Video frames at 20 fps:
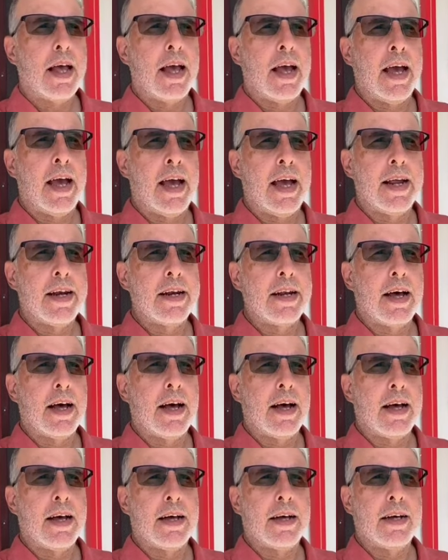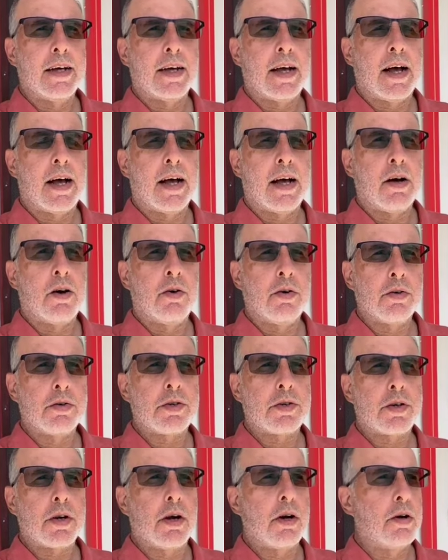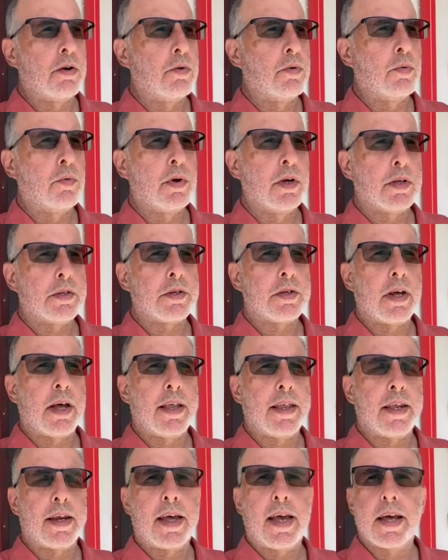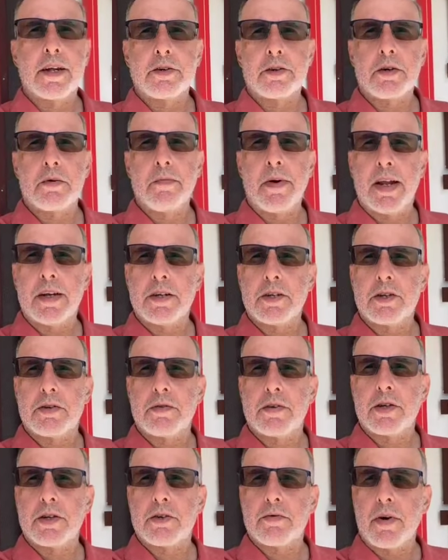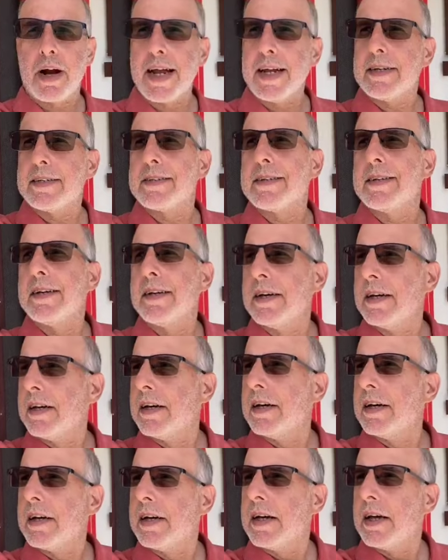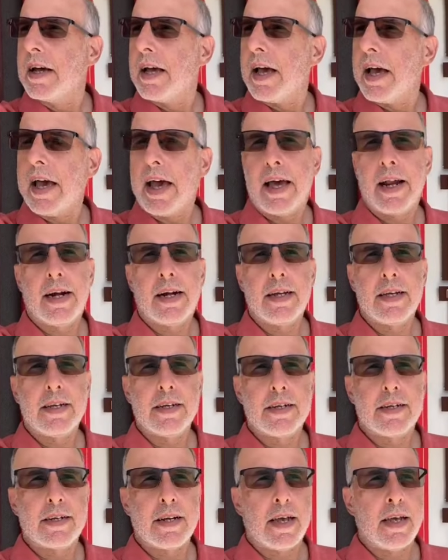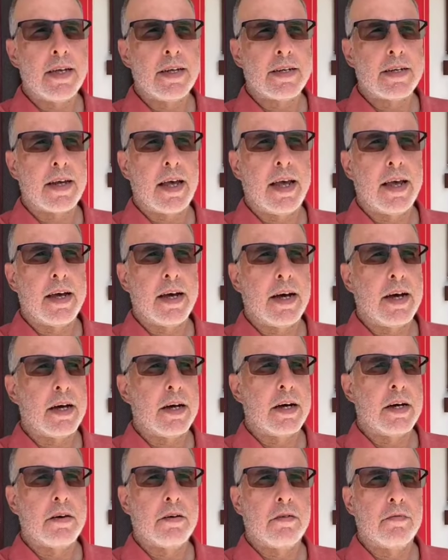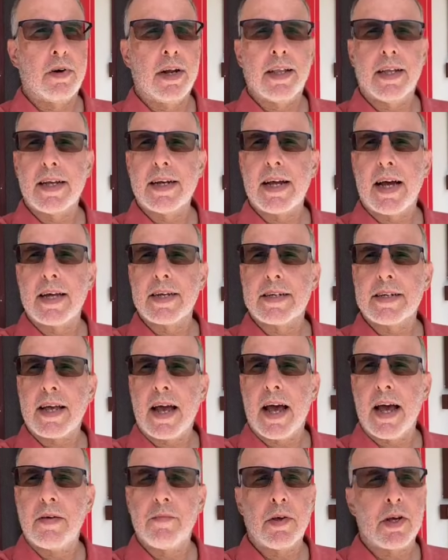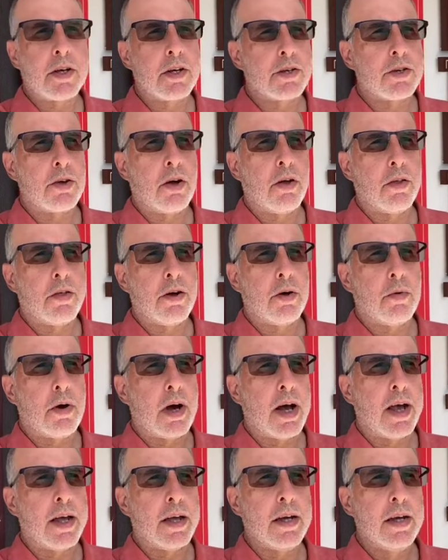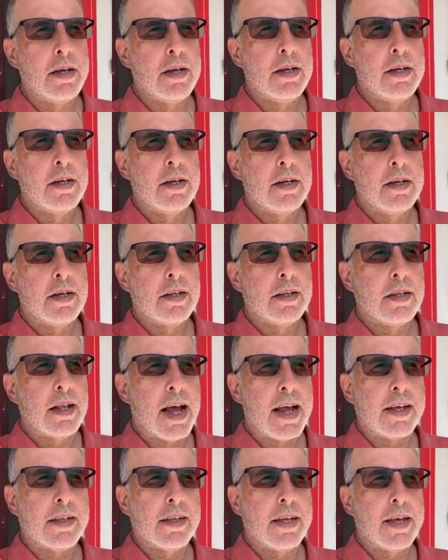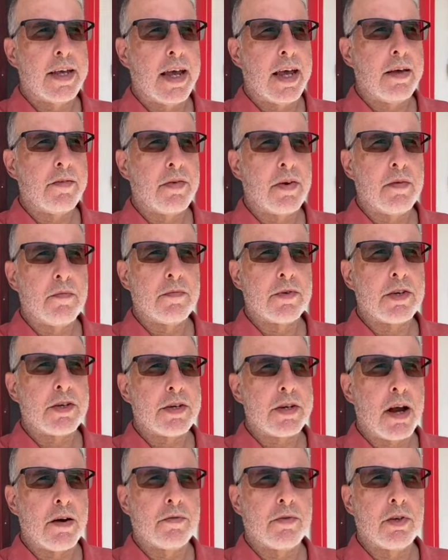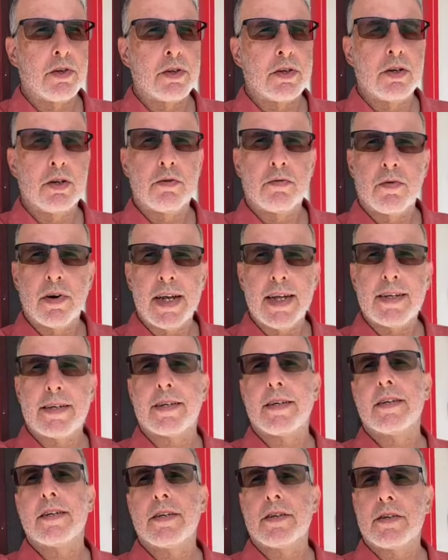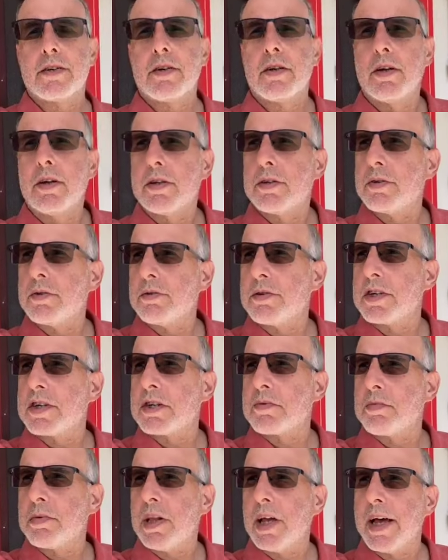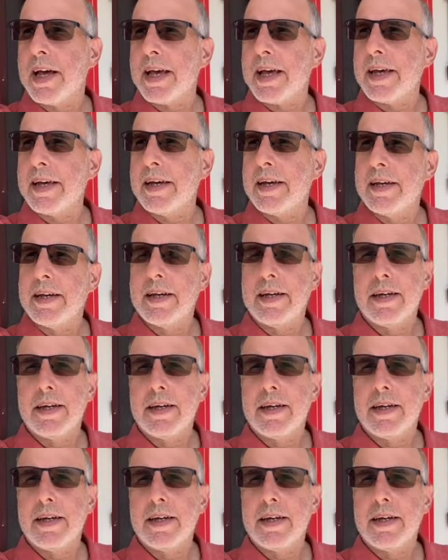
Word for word: And also will say that he has tremendous restraint, and it is a really nice guy, because although I likely gave him several good reasons to display